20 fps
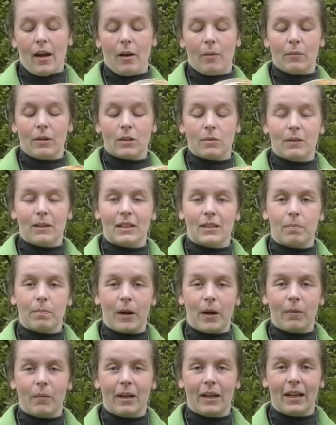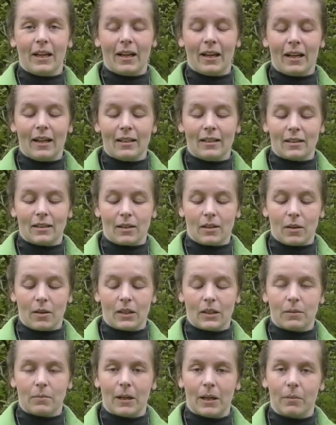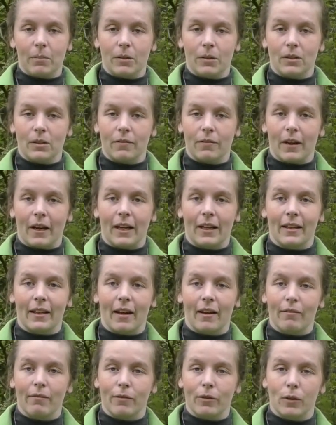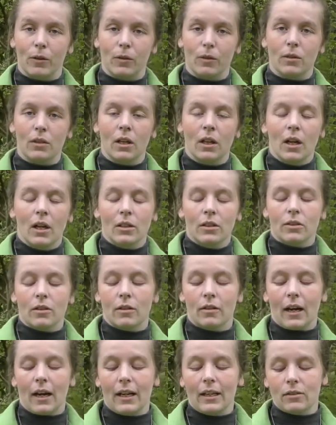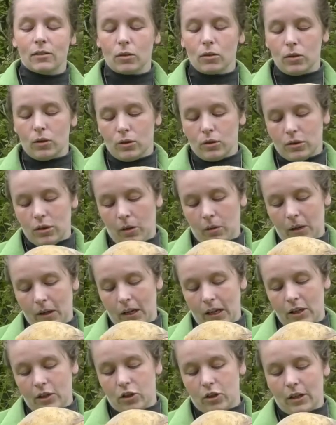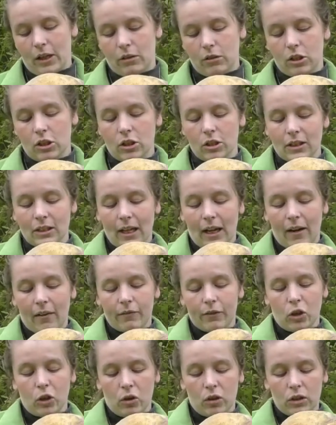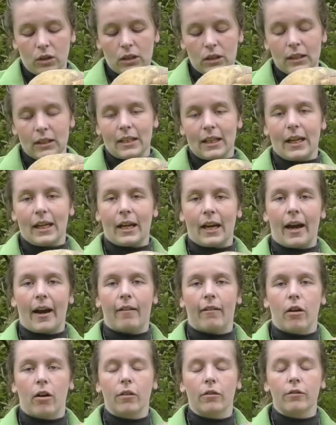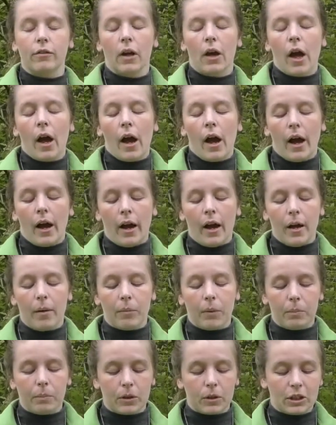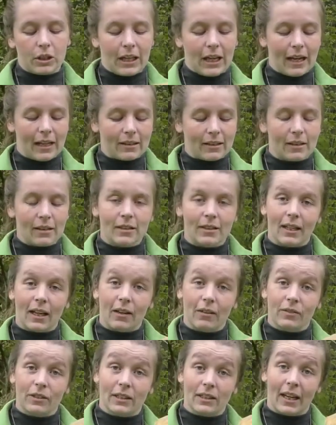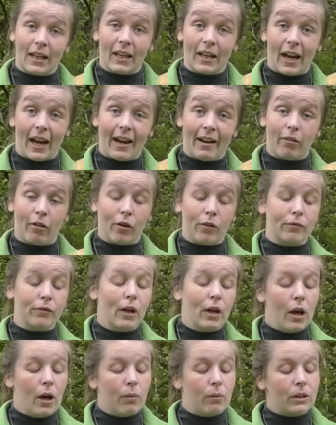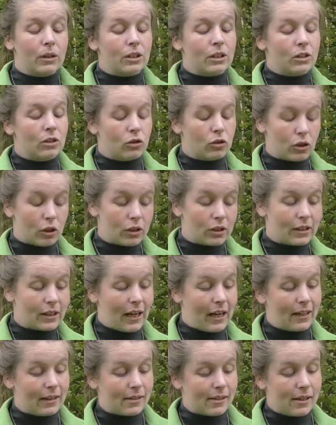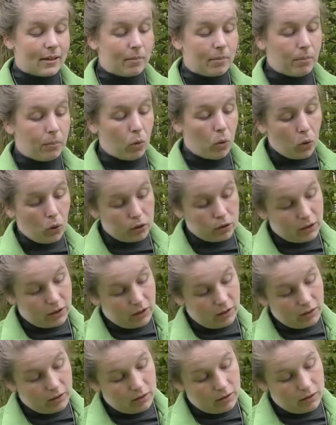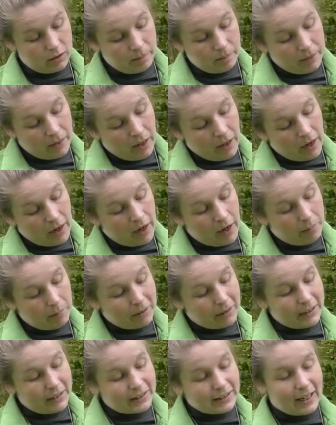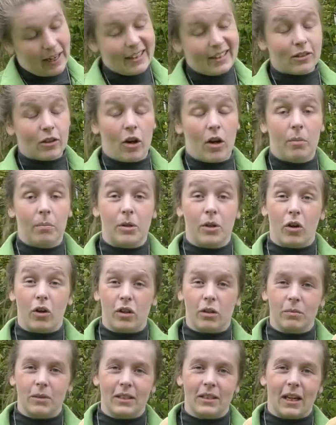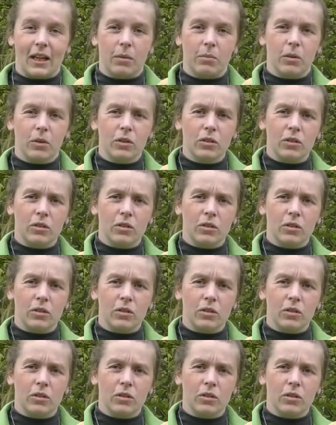which means Beau here isn't going to be able to find that food. So that is also an issue. Now she doesn't have young to take care of, but she has herself to take care of, which is just as important. These guys are monogamous animals,